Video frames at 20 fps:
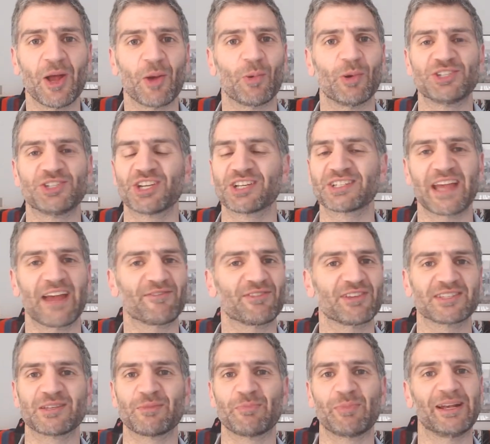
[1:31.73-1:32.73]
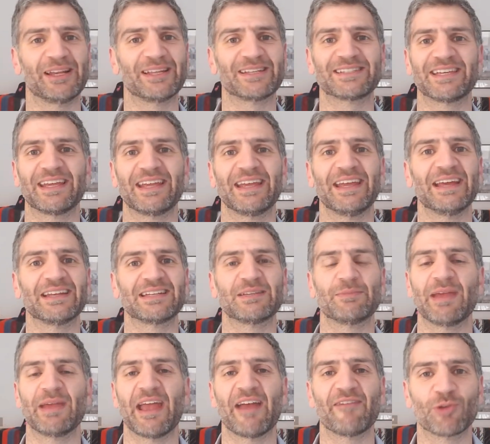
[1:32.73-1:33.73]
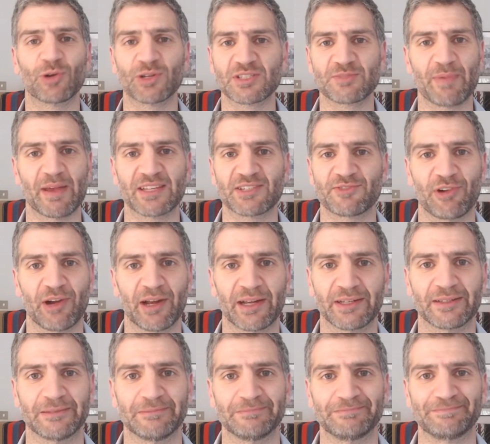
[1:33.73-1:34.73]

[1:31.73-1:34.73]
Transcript: would just have this ability to be everyone's best friend.